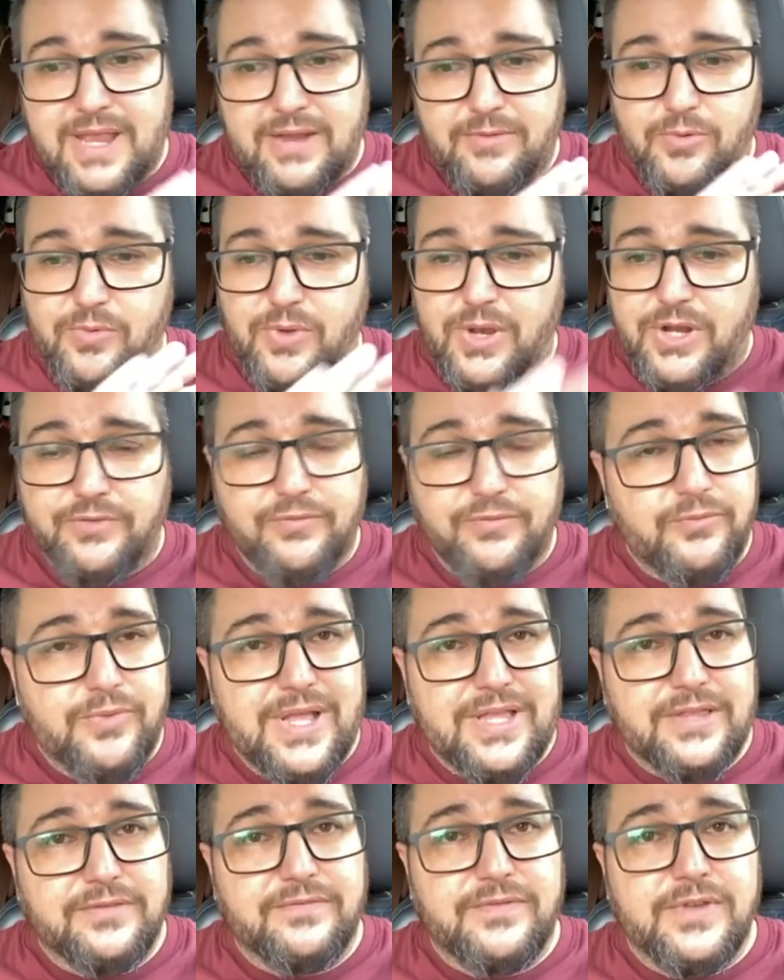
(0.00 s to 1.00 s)
Everyone
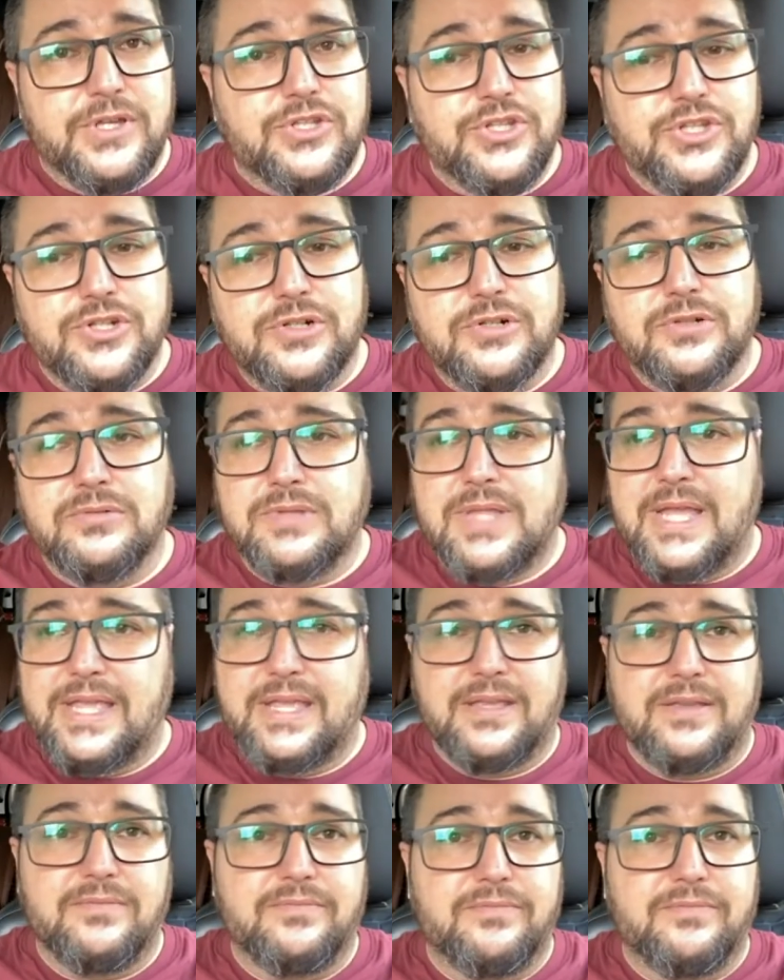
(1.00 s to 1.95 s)
went virtual, like